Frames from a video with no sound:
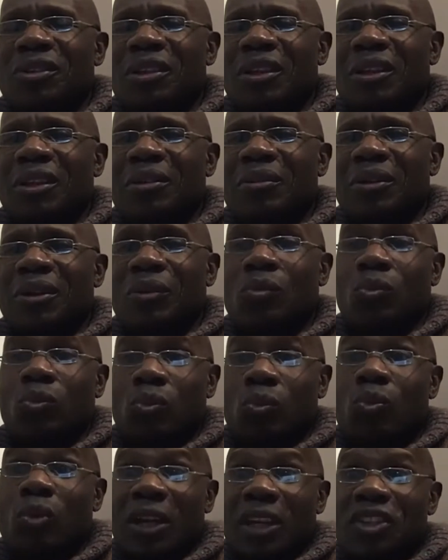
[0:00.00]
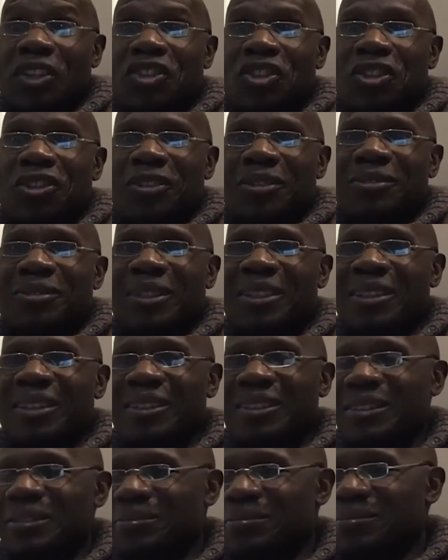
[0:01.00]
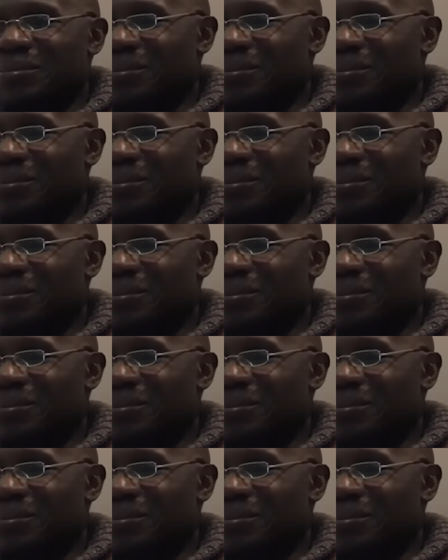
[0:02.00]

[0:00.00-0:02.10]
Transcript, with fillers: is a, a witch, basically.